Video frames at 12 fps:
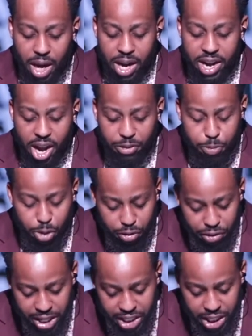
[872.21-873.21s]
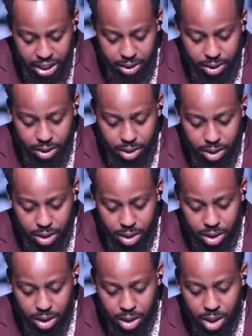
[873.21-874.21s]
enough provision,
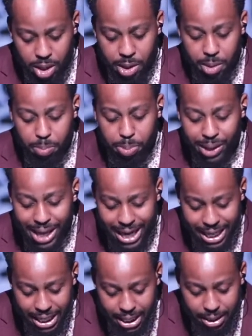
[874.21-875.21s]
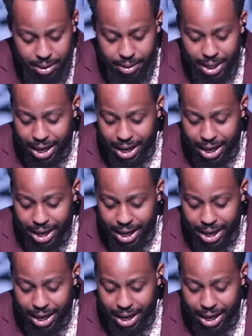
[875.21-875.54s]
plenty,